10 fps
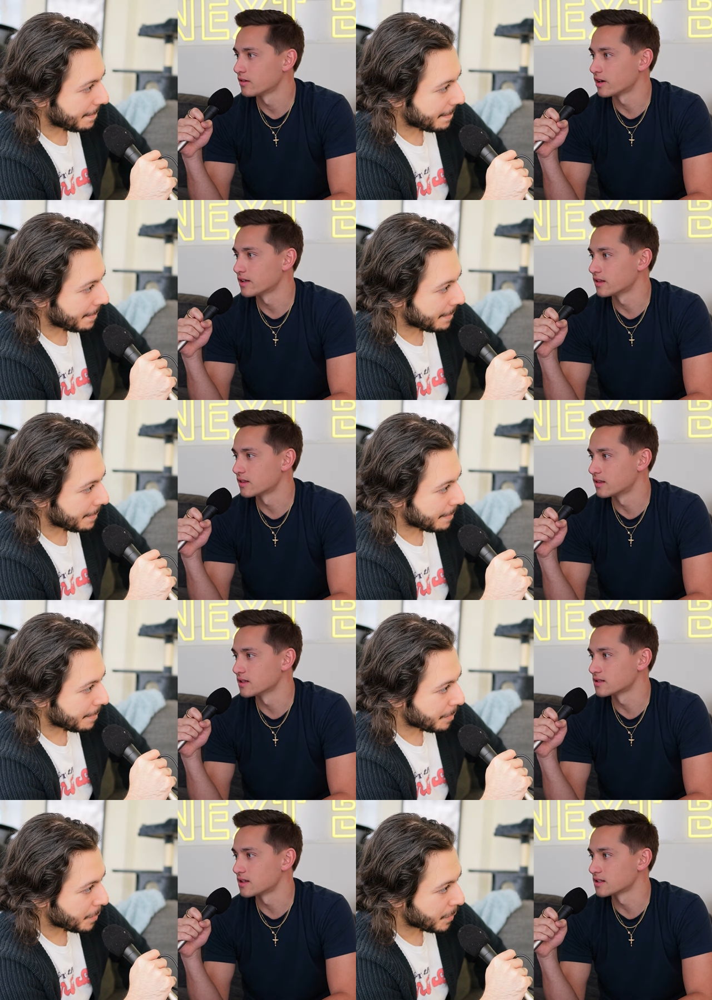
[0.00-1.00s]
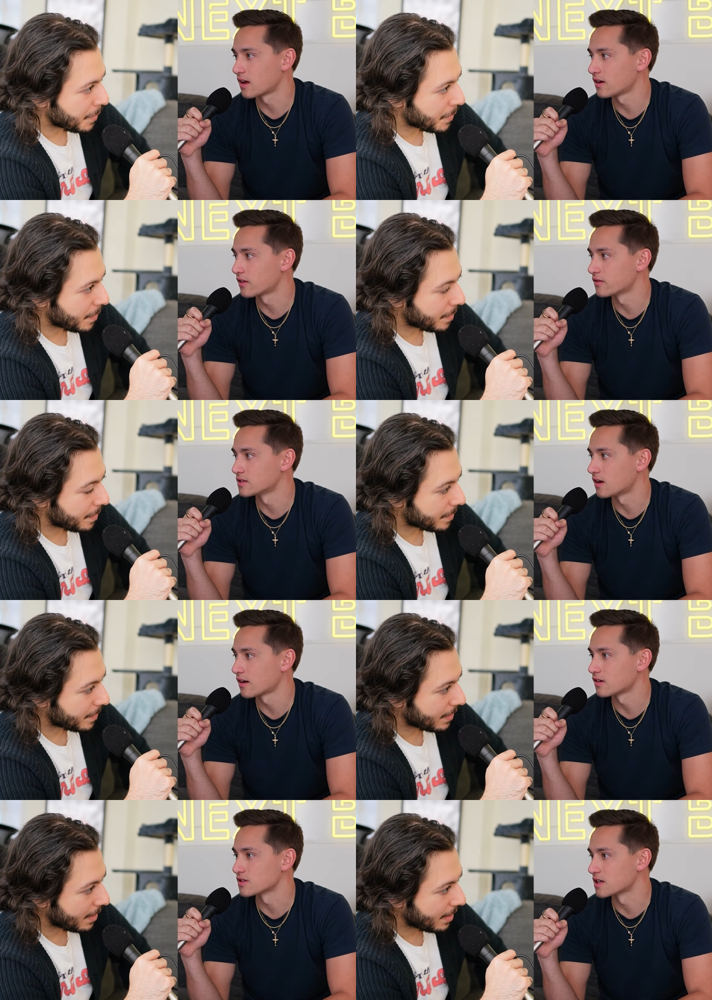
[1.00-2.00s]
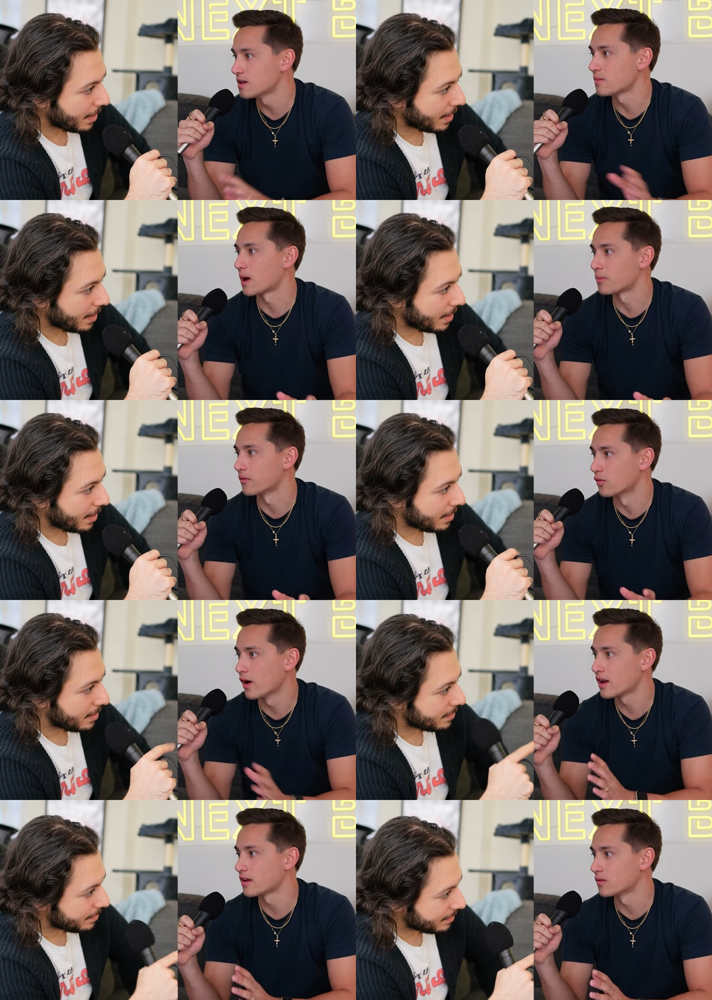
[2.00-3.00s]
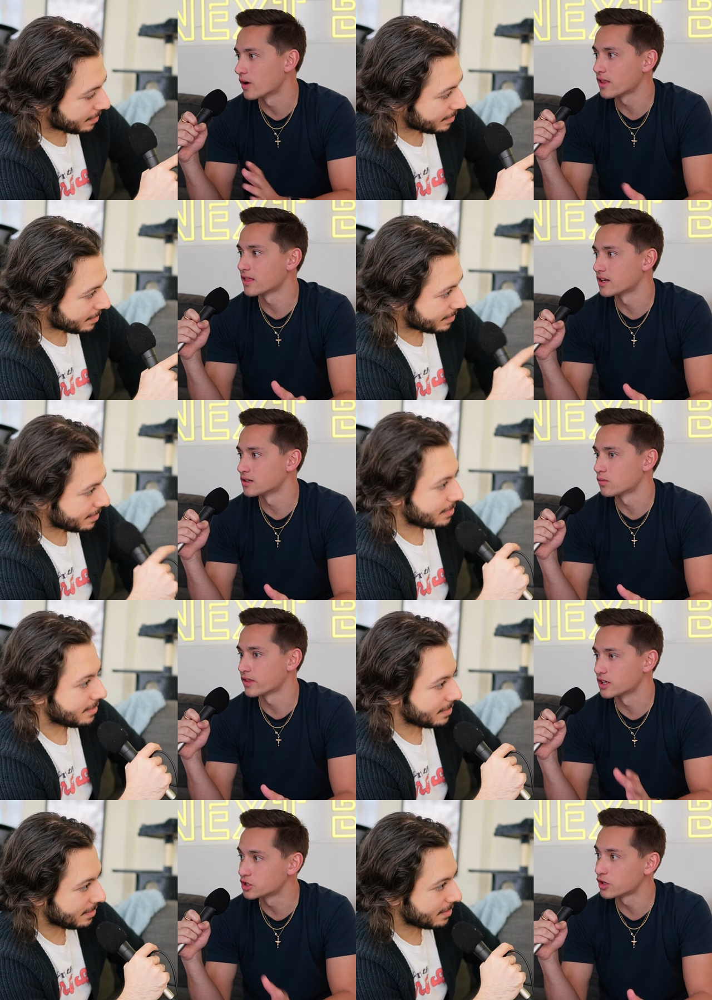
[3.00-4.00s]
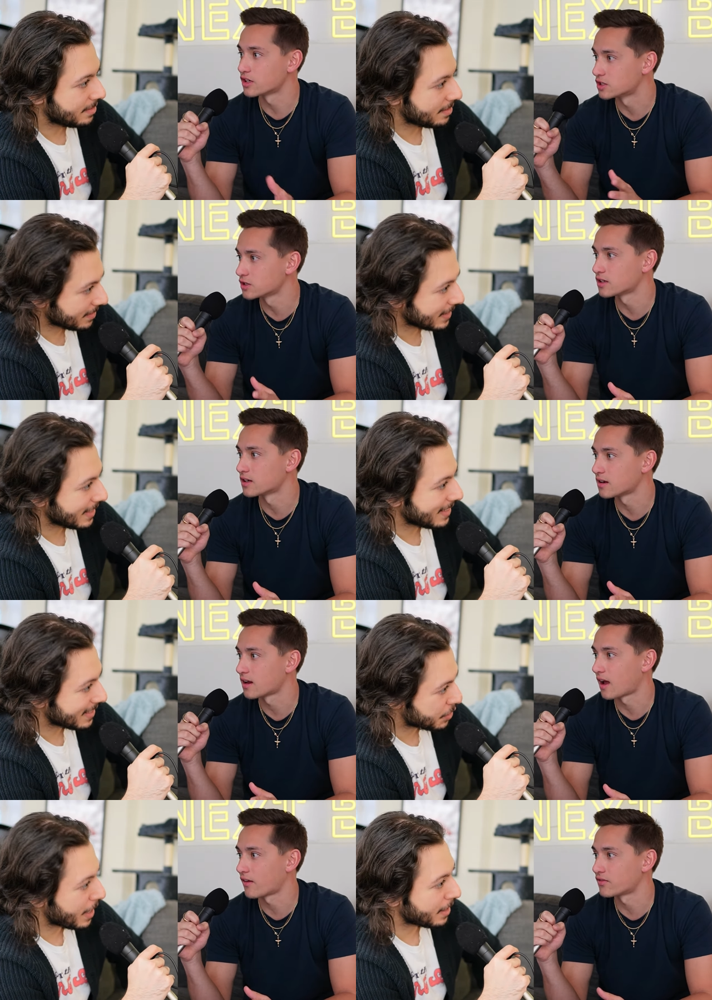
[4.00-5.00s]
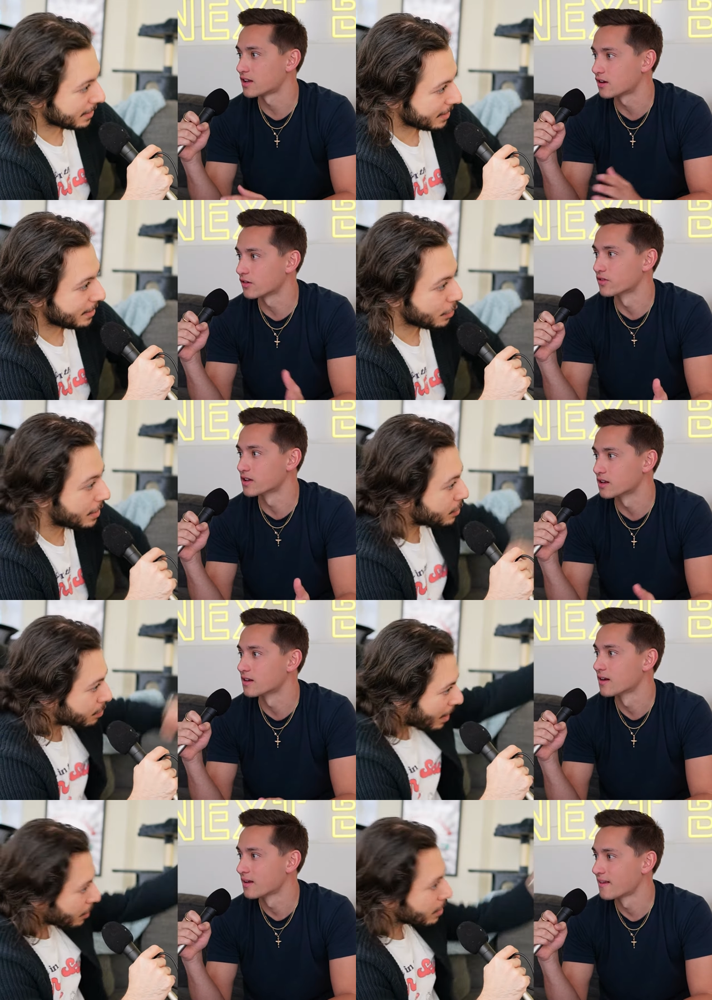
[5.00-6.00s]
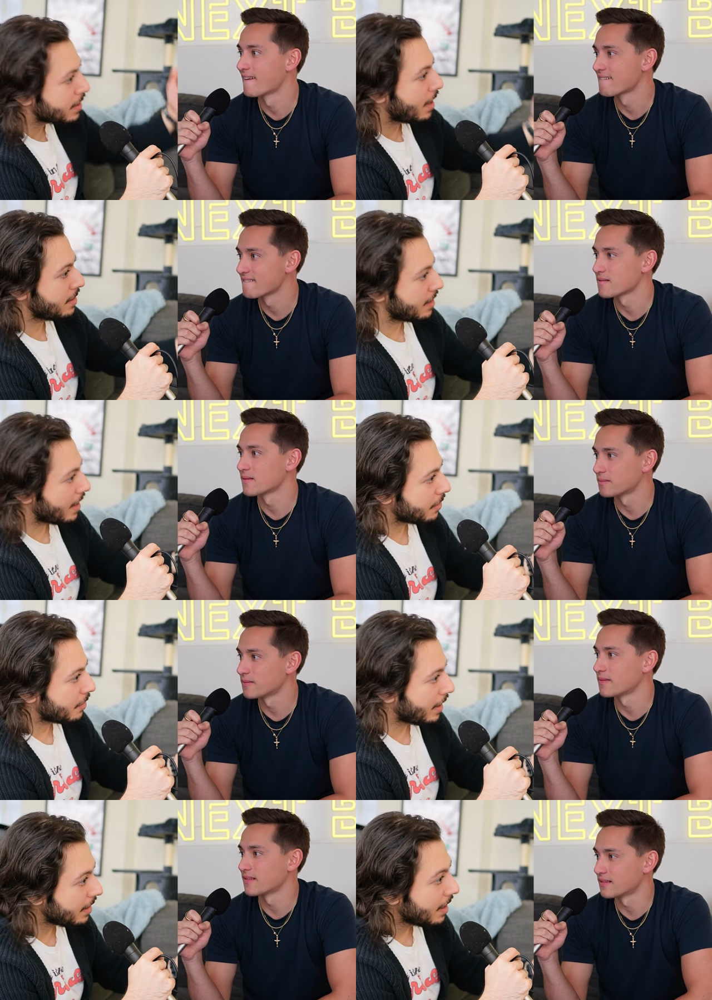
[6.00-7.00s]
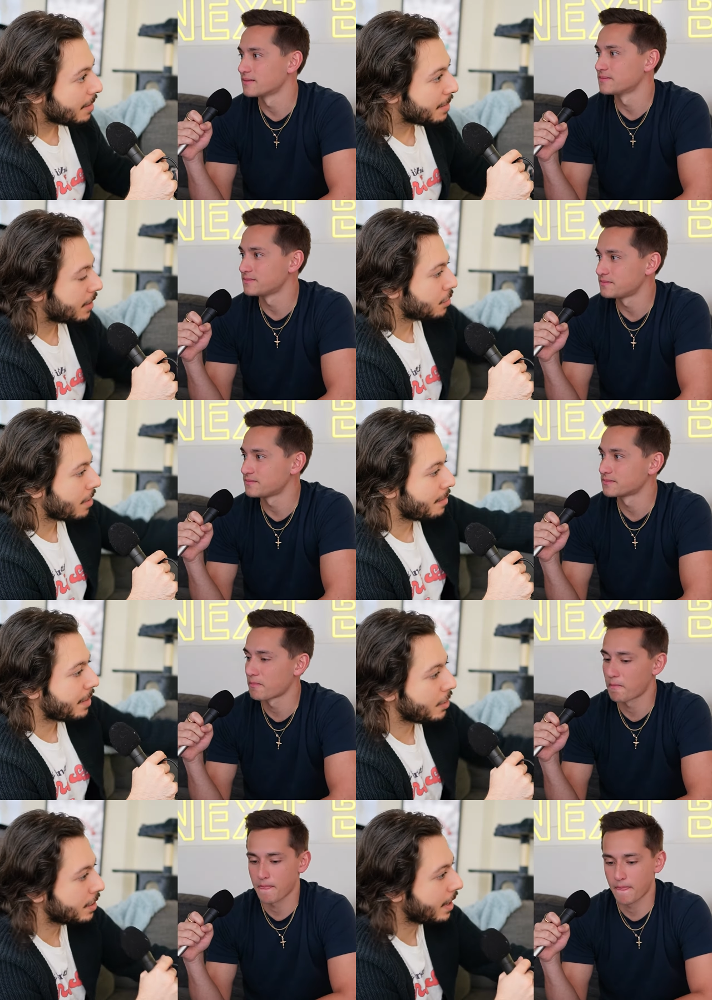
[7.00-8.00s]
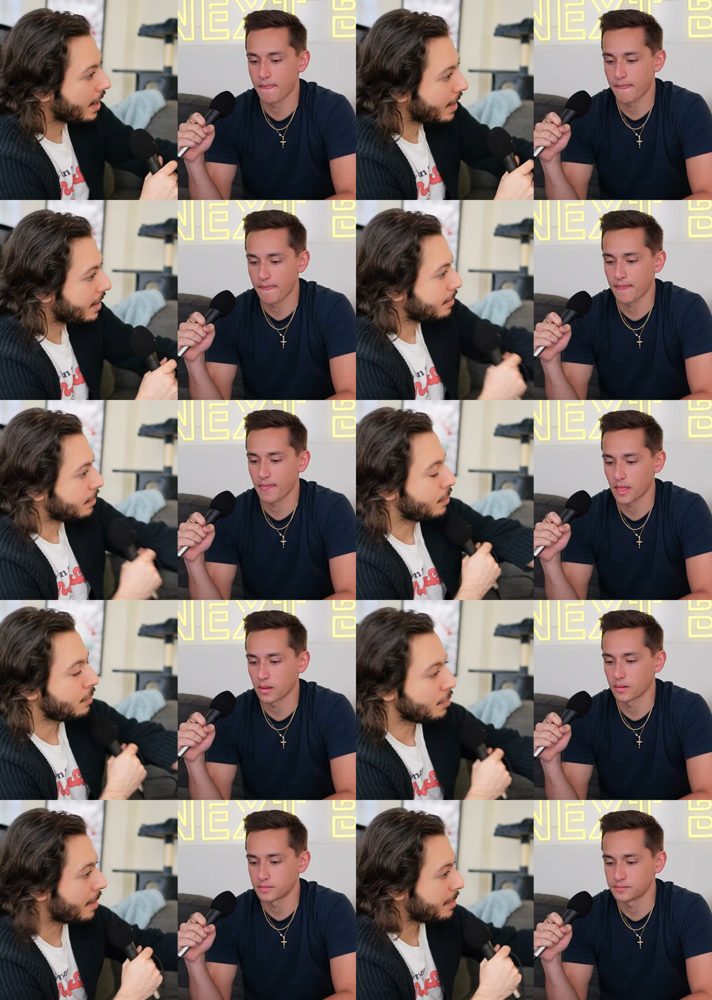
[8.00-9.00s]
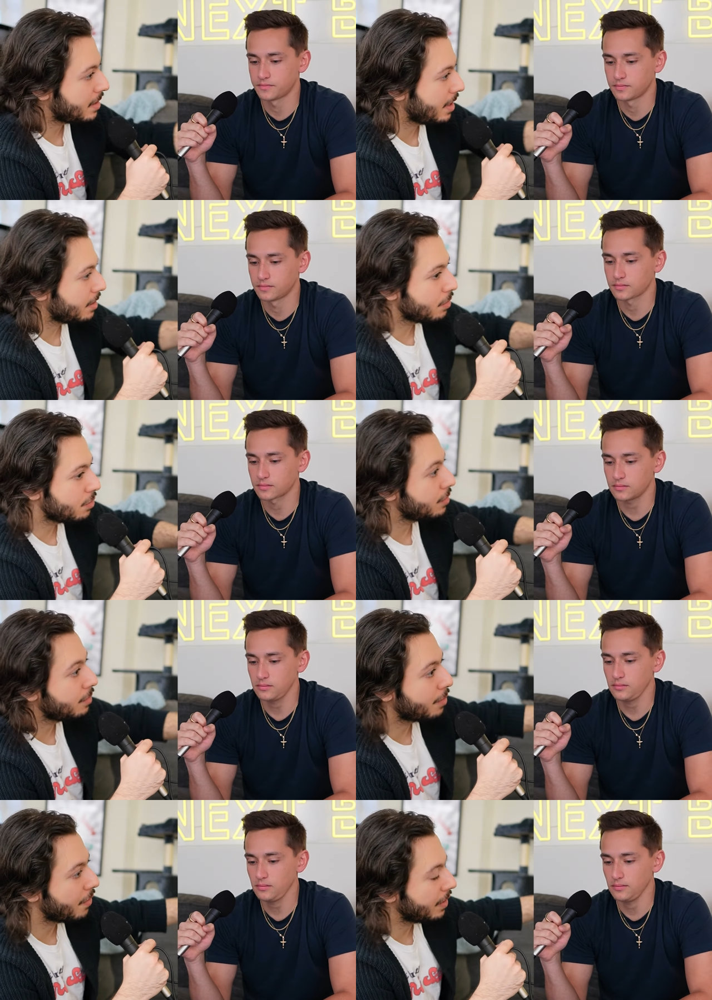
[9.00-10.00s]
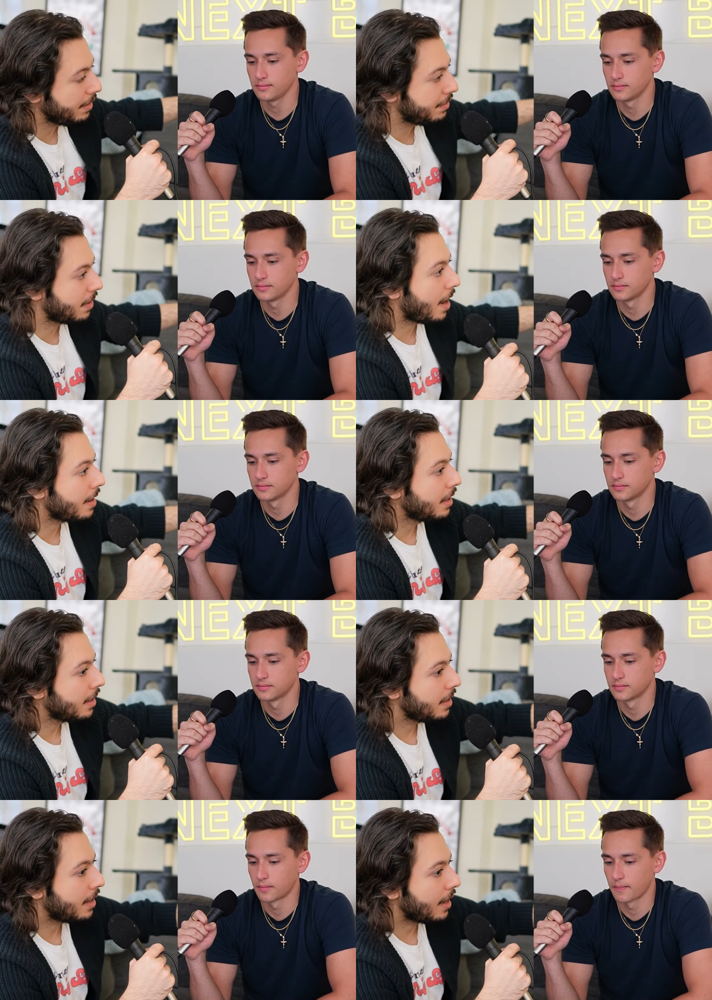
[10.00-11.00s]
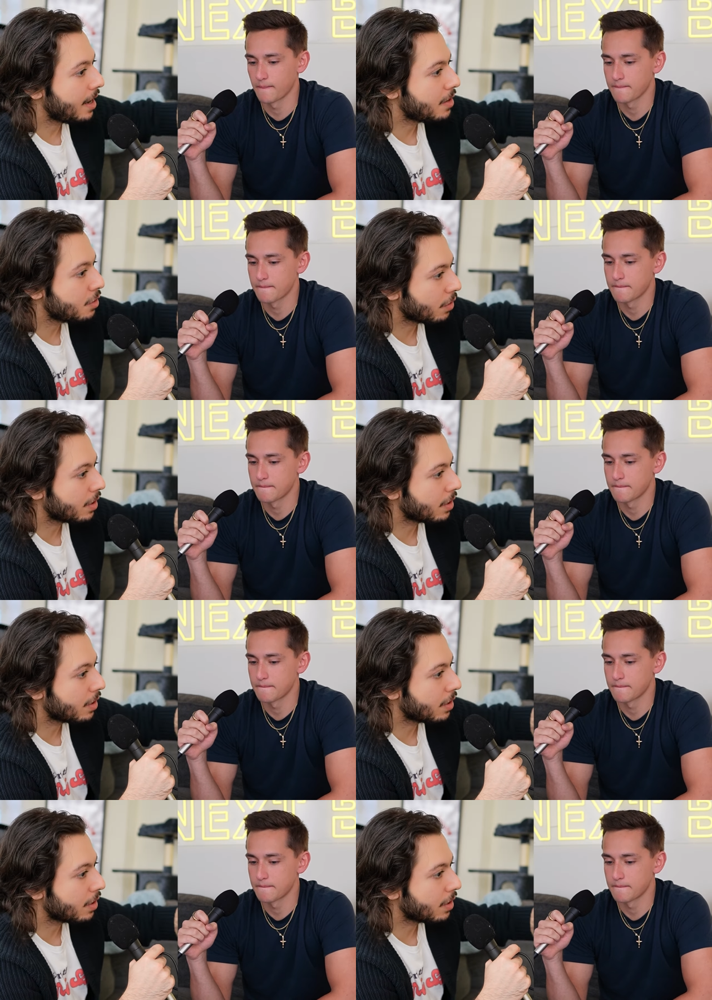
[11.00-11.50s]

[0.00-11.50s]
Speaker 1: right? this this kind of gives doctors a heat map of when and when they when they should and shouldn't exactly intervene. You get to
Speaker 2: prioritize that, right? Because you have patient A who, who might be Daniel who's doing perfectly fine, and your